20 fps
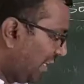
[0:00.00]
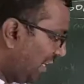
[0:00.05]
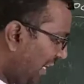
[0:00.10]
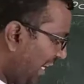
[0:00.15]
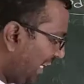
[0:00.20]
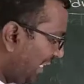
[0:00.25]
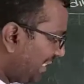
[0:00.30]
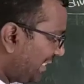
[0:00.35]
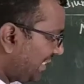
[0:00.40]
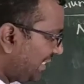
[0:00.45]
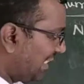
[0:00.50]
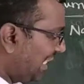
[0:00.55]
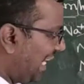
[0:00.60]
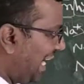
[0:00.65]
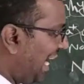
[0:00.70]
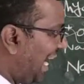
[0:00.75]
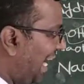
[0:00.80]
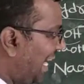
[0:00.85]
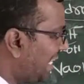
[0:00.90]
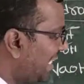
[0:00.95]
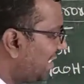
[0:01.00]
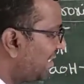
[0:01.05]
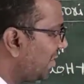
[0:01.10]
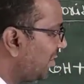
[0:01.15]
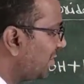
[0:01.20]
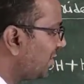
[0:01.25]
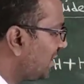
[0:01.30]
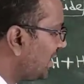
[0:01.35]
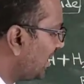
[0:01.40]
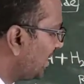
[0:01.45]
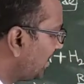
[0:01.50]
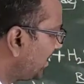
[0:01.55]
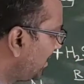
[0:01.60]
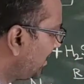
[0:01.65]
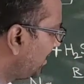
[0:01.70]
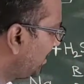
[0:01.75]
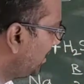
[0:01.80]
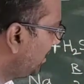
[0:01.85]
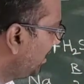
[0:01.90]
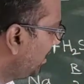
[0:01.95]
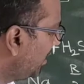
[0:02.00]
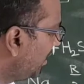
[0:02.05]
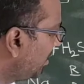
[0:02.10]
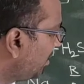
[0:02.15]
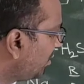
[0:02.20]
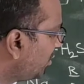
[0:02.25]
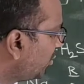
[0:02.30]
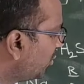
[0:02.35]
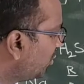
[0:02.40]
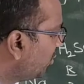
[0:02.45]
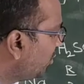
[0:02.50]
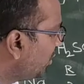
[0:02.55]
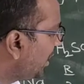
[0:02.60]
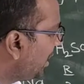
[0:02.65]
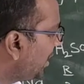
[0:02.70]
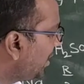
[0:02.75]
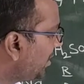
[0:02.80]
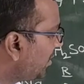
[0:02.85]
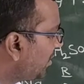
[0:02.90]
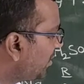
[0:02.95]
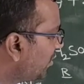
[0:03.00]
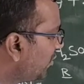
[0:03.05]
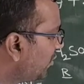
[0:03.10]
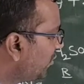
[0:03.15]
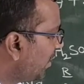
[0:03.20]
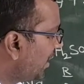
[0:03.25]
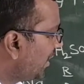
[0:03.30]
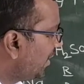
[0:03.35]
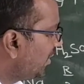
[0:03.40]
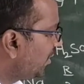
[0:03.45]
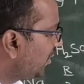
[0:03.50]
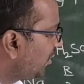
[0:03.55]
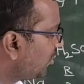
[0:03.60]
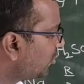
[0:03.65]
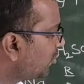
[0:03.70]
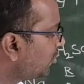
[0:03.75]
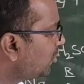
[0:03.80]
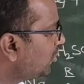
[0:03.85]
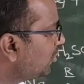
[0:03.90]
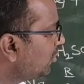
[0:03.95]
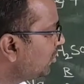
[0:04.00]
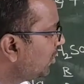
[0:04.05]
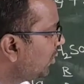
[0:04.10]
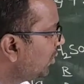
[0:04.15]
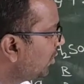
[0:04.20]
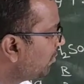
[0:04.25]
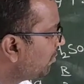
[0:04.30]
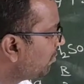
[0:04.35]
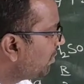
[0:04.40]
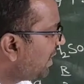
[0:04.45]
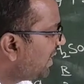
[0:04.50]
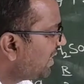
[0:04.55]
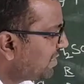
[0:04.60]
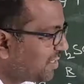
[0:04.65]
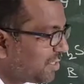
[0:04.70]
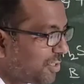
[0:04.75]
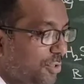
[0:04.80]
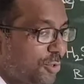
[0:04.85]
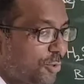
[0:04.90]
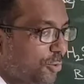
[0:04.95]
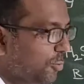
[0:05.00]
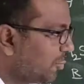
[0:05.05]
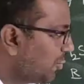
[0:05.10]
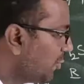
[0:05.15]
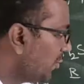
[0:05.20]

Next hydrogens 2 into 1 2 plus 2